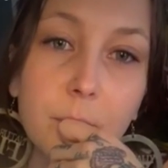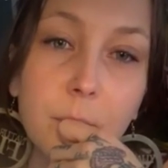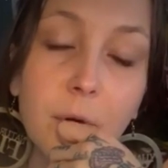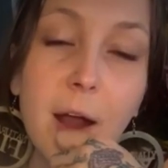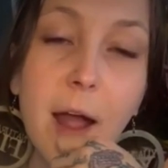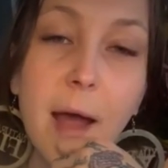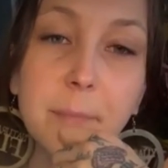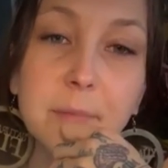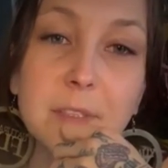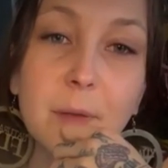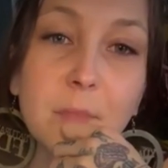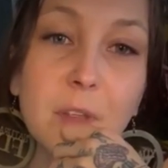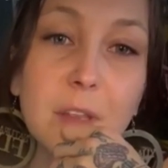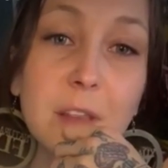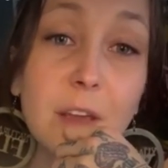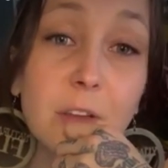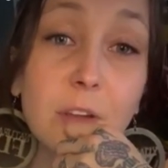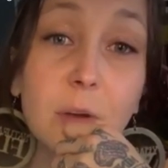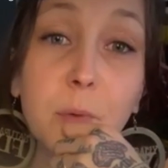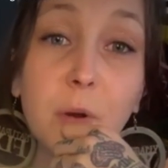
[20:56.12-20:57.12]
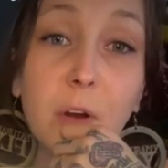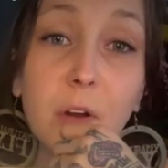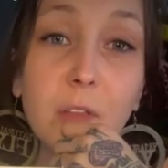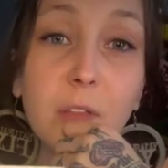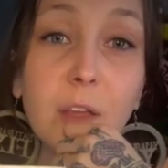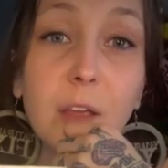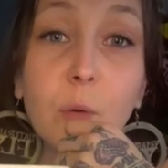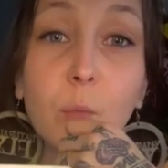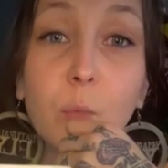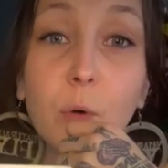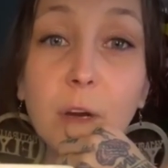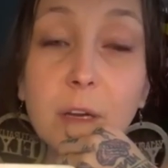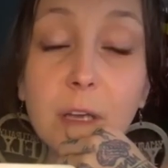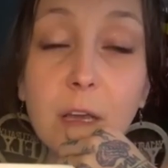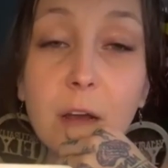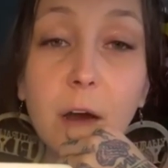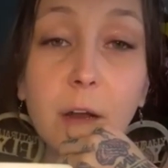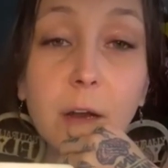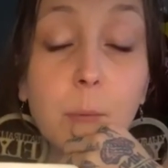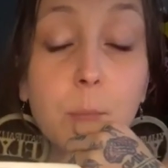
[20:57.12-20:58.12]
perhaps something that you're birthing and
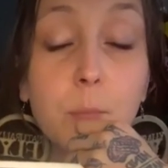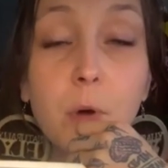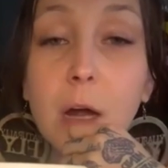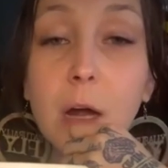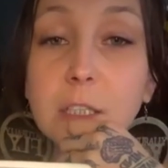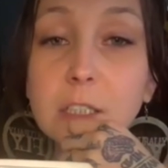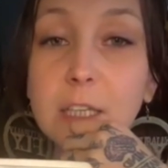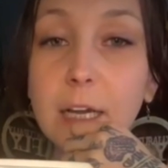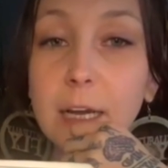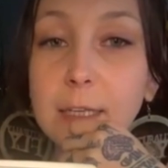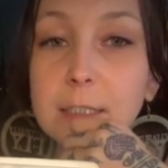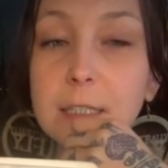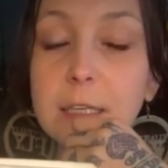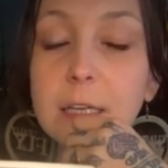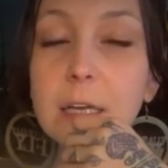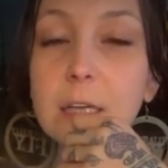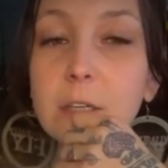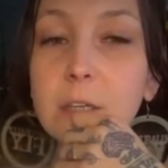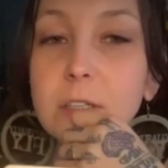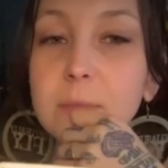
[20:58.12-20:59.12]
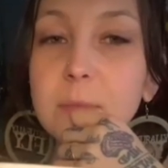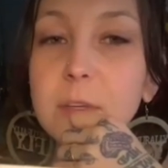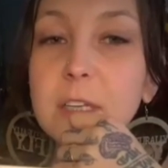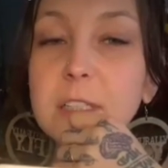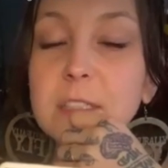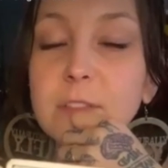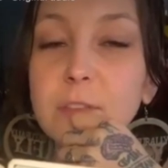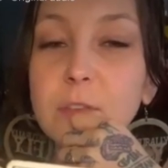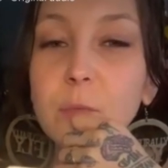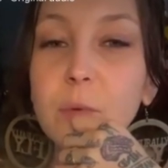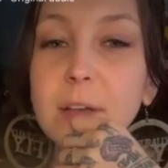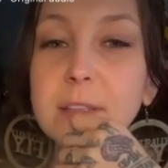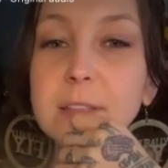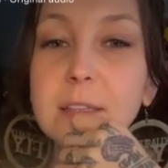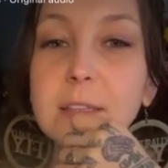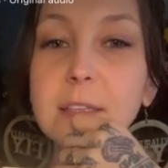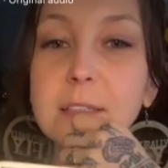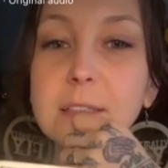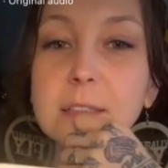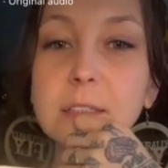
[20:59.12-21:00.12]
working on, a project. There's many different ways
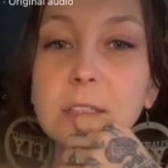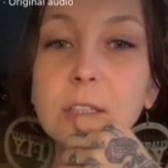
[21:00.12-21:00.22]
that this